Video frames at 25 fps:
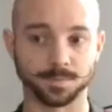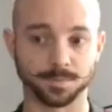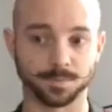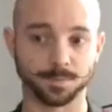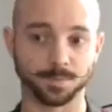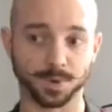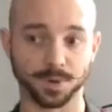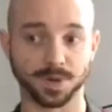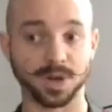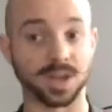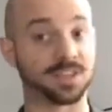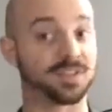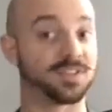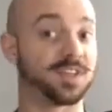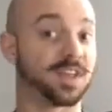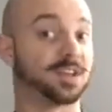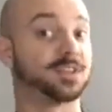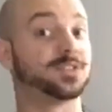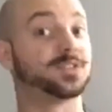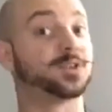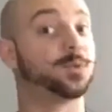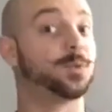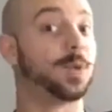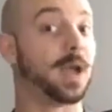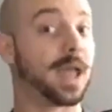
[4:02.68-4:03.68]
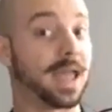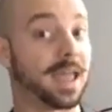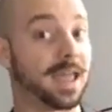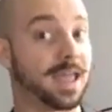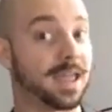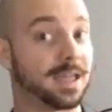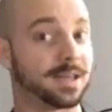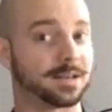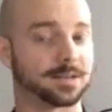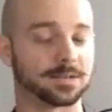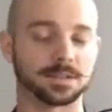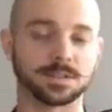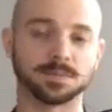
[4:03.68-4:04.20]
putting things away
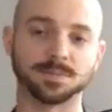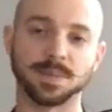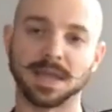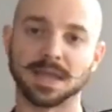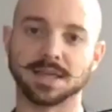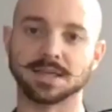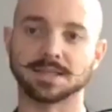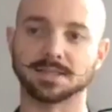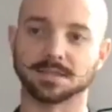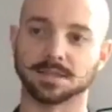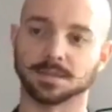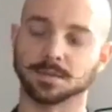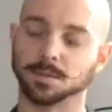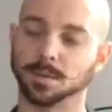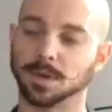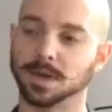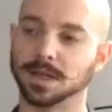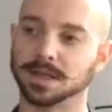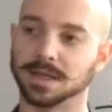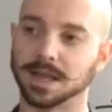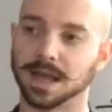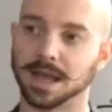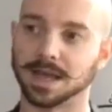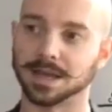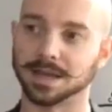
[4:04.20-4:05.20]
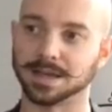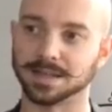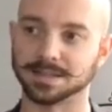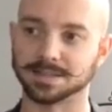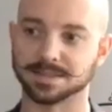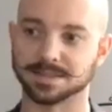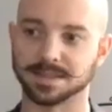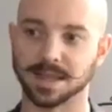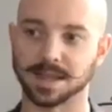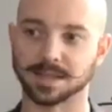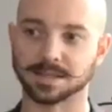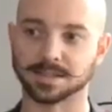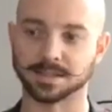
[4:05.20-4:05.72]
in space and whatnot is
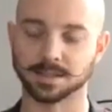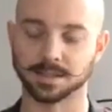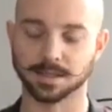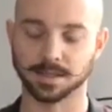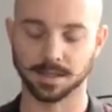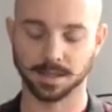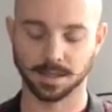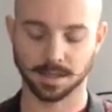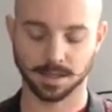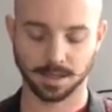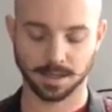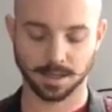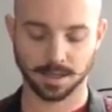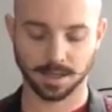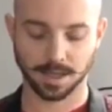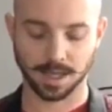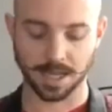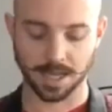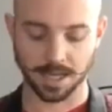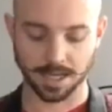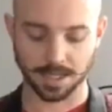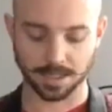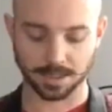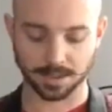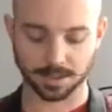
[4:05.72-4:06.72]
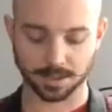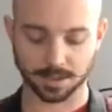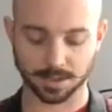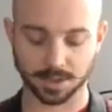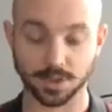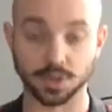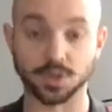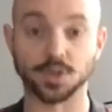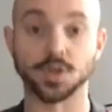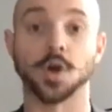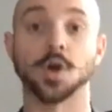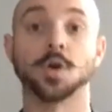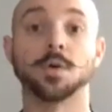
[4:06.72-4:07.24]
that it is
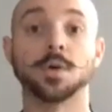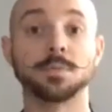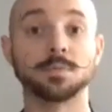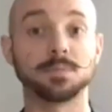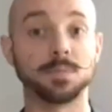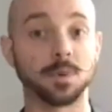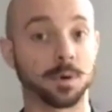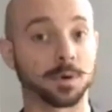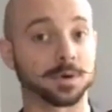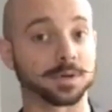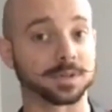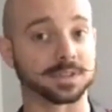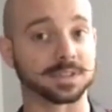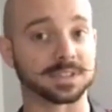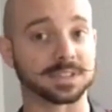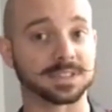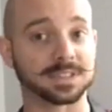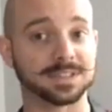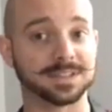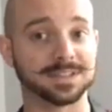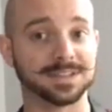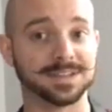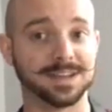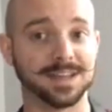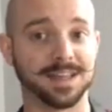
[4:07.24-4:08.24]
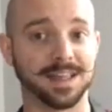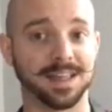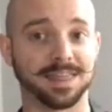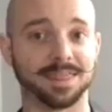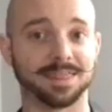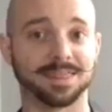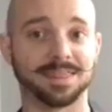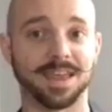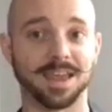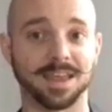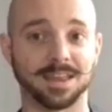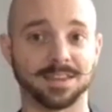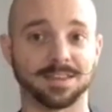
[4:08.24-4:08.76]
so important
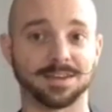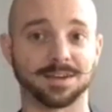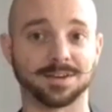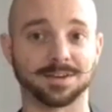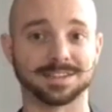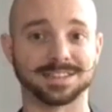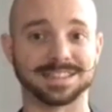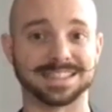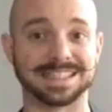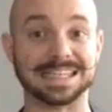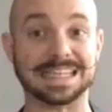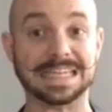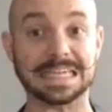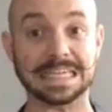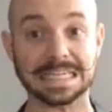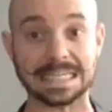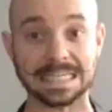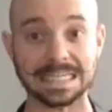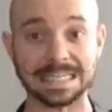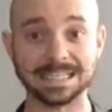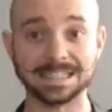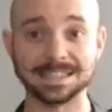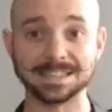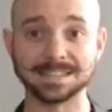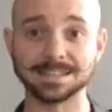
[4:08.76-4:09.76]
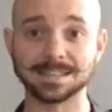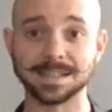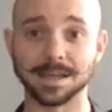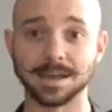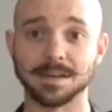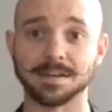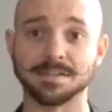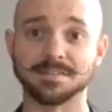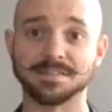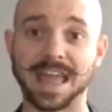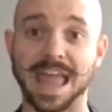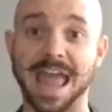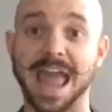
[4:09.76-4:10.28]
that there is an ease
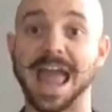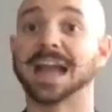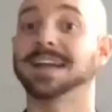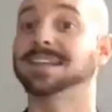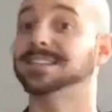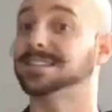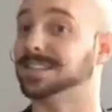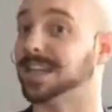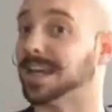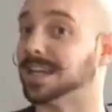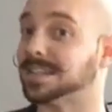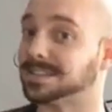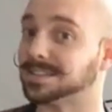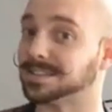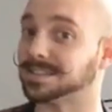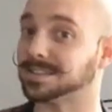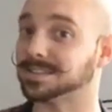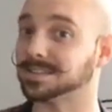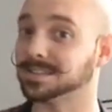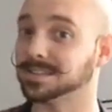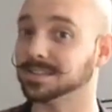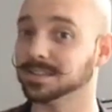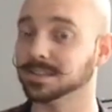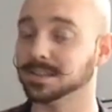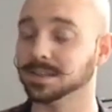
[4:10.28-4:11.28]
of access.